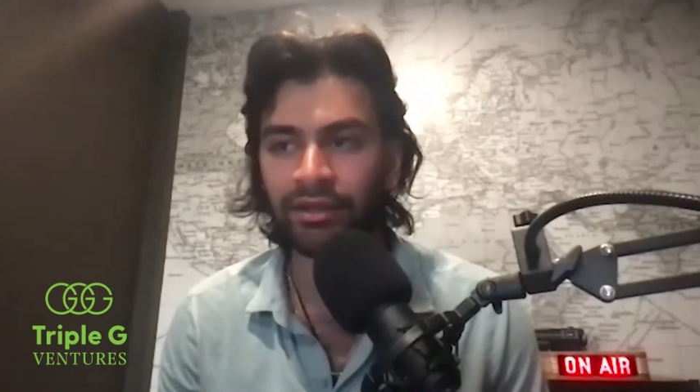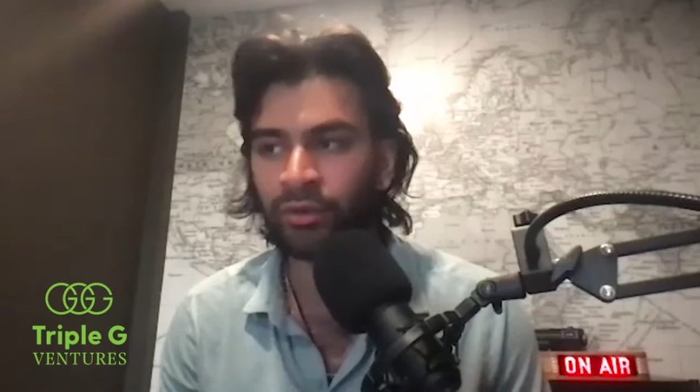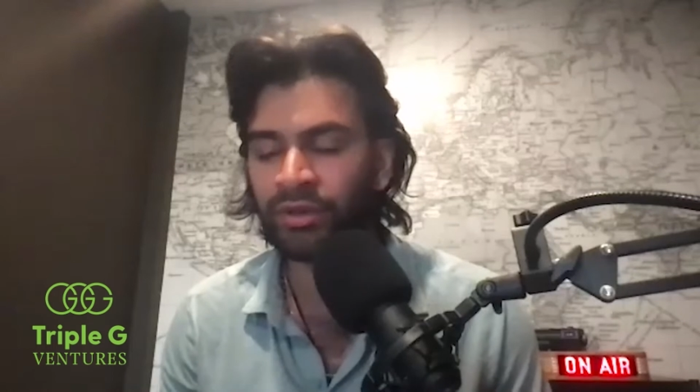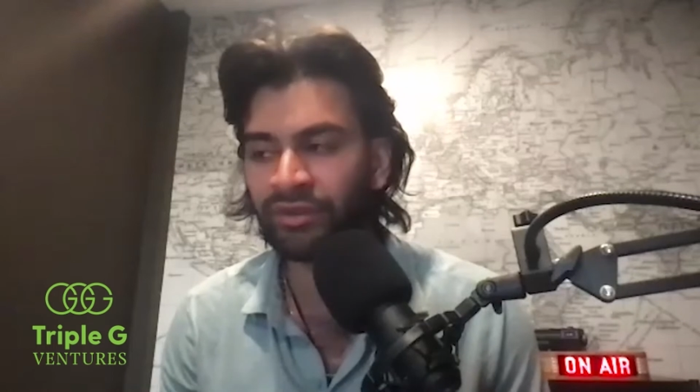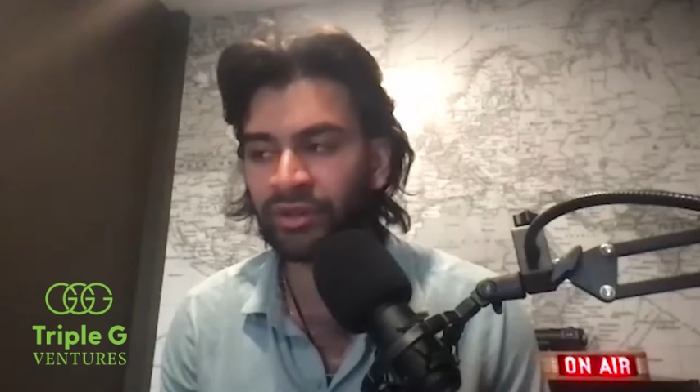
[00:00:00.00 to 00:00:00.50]

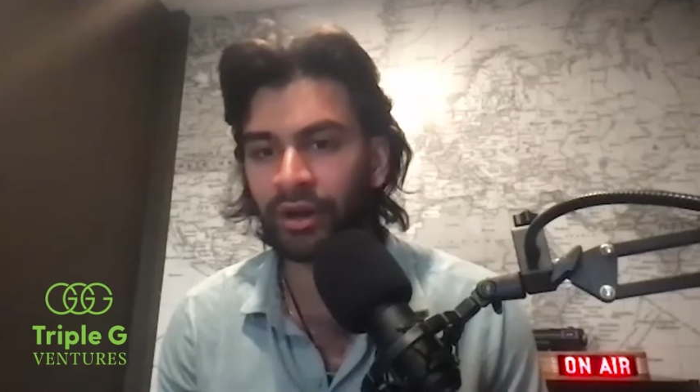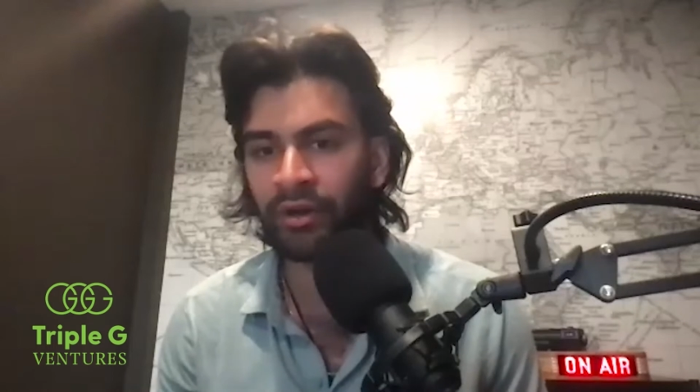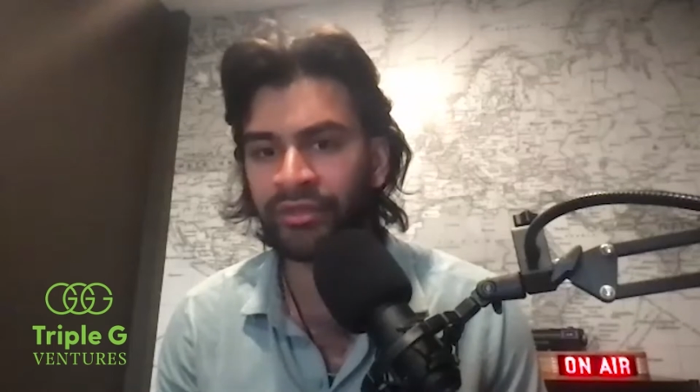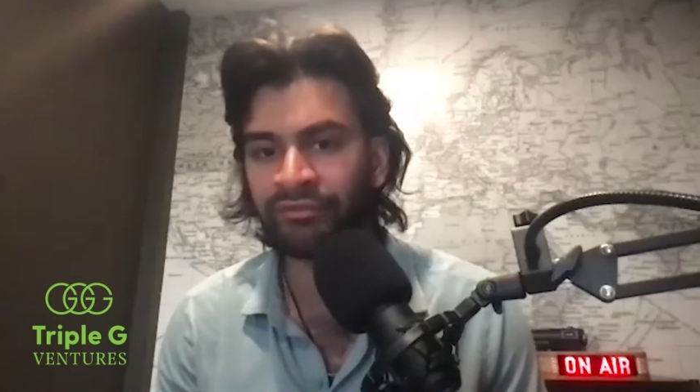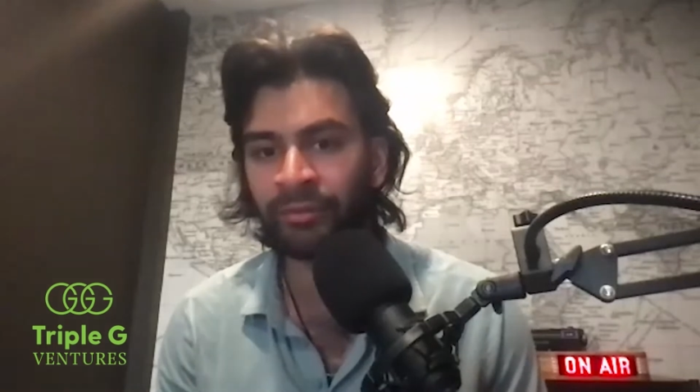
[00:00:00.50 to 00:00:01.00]
you giving your
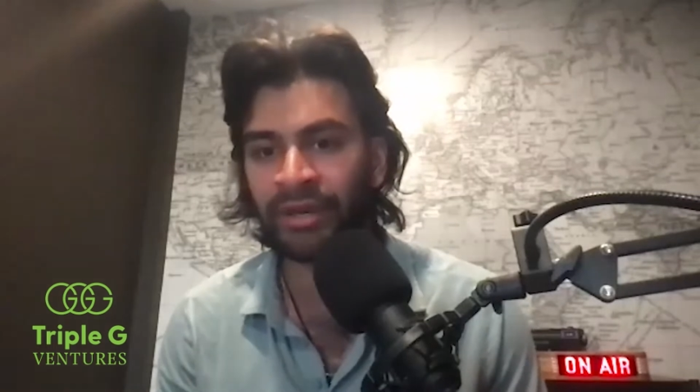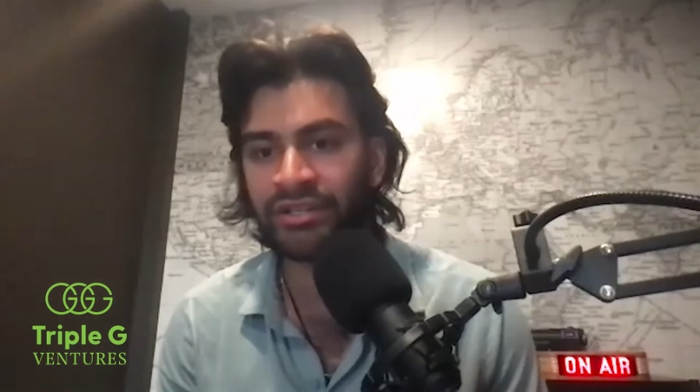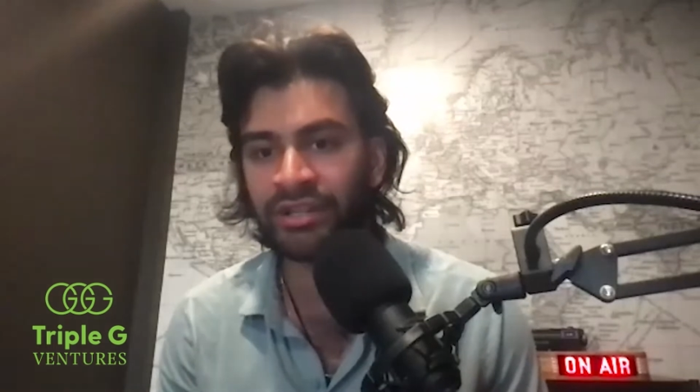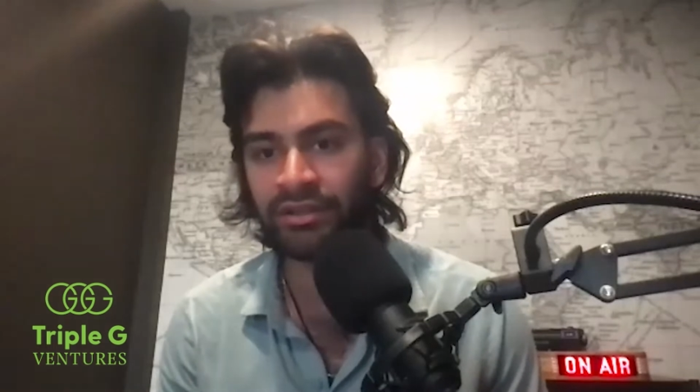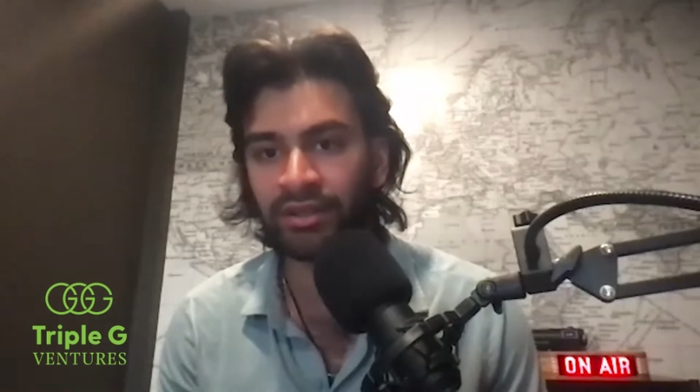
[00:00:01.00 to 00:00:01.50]
health
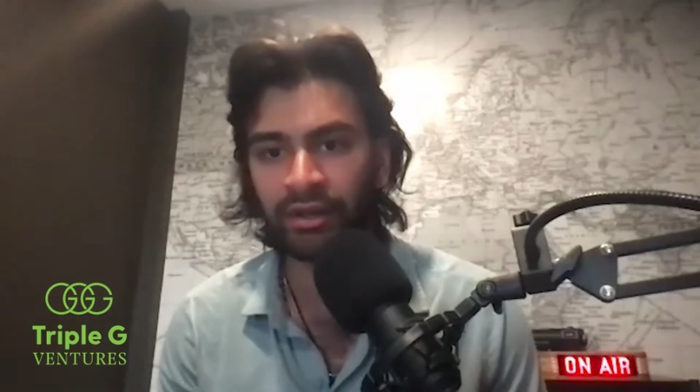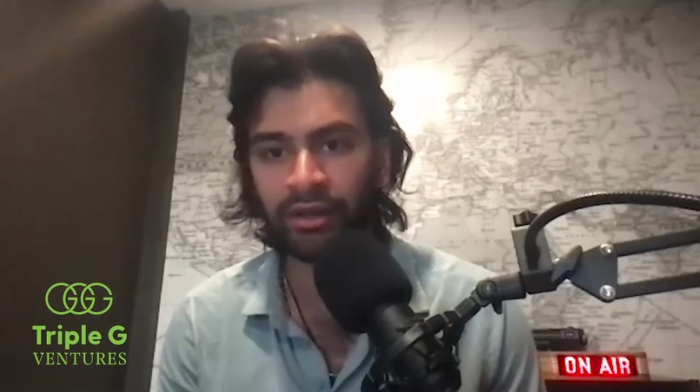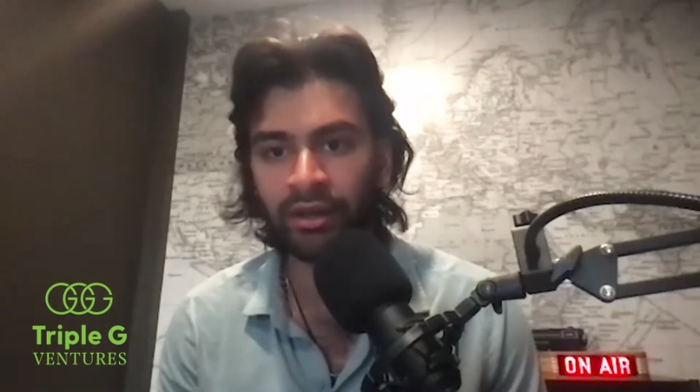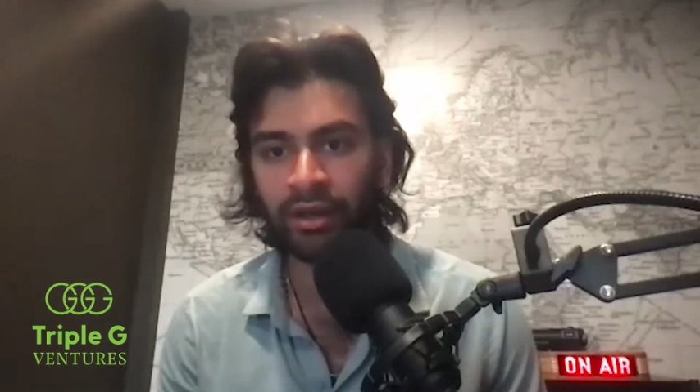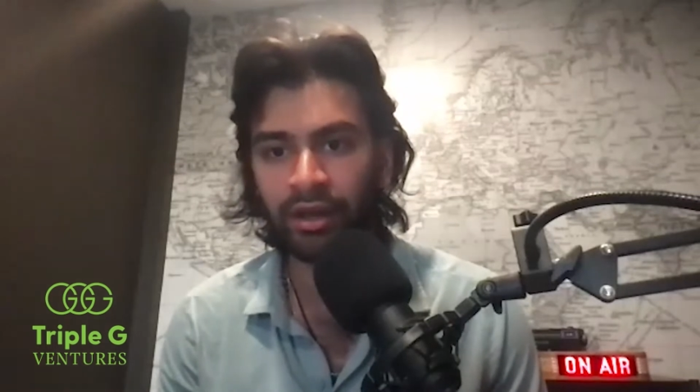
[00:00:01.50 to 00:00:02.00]
information to